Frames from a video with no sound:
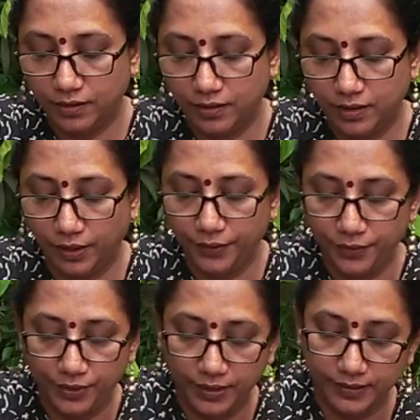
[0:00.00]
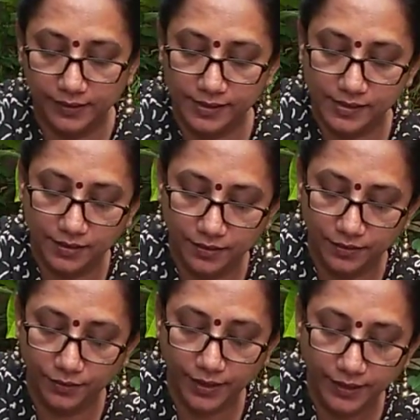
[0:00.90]
cow urine in this.
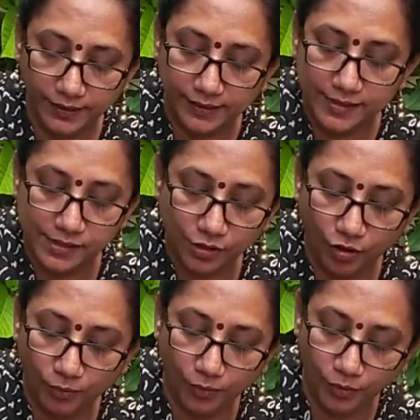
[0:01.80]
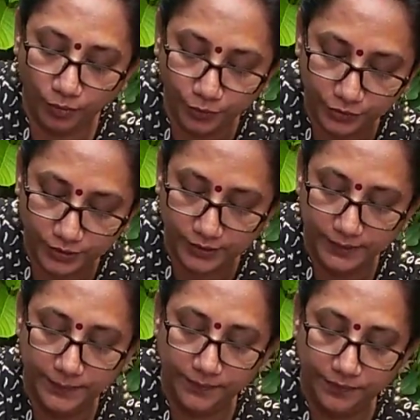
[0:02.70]
Okay, that's gaumutra.
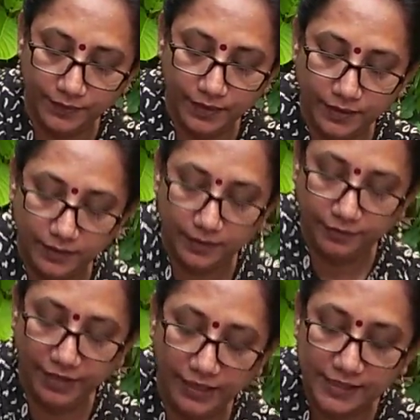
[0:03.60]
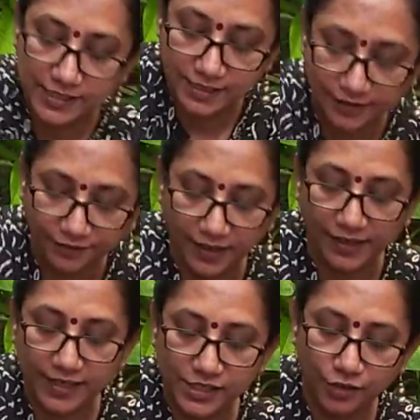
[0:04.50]
When it is 5
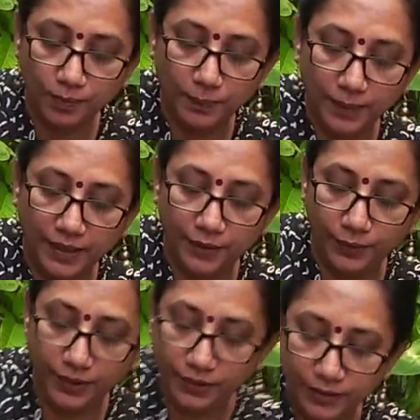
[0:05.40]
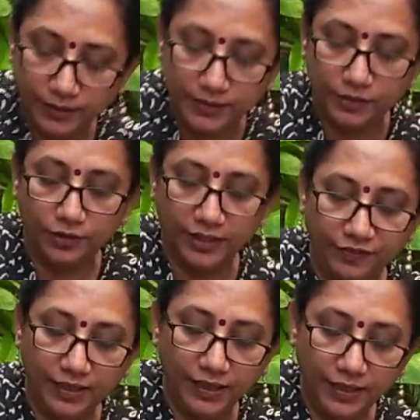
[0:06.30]
kg you people are doing, then
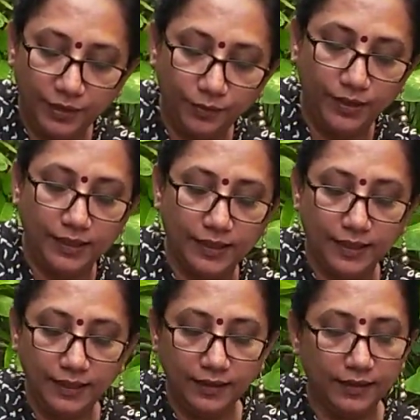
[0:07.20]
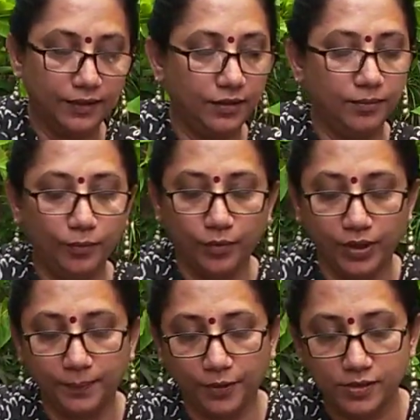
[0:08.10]
definitely you need little more,
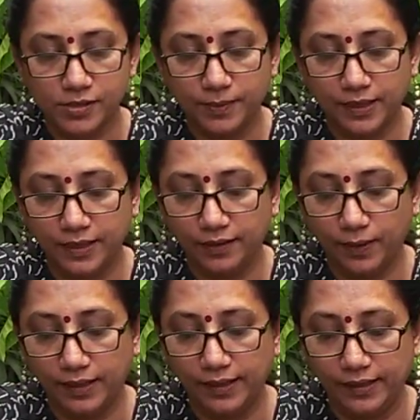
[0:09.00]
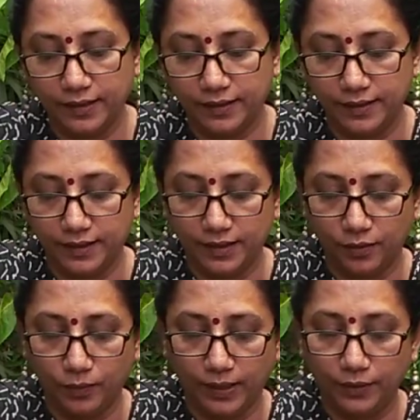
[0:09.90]
approximately 1 liter it will
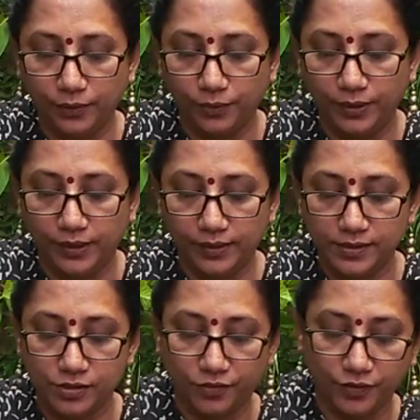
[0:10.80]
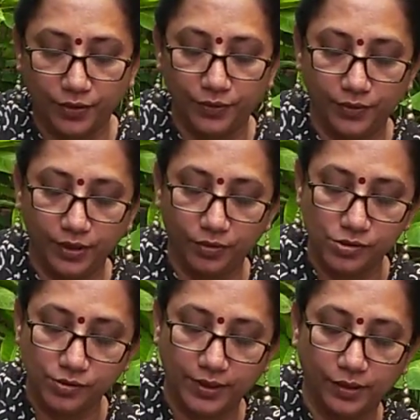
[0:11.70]
go. 1 to 2 liters of cow urine
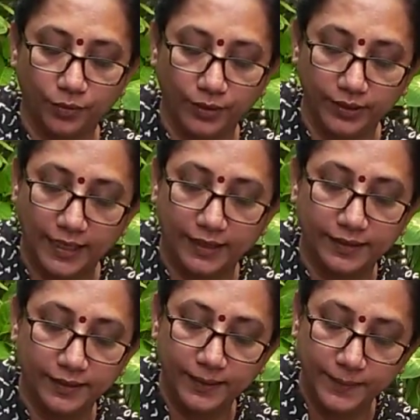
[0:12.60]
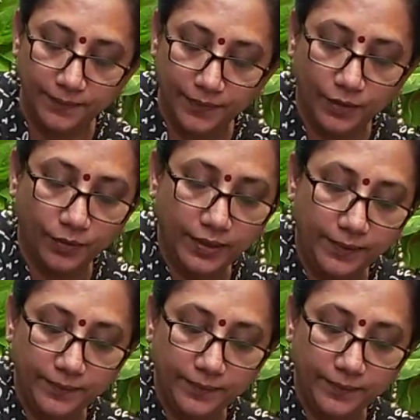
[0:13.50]
also can go in that. Okay.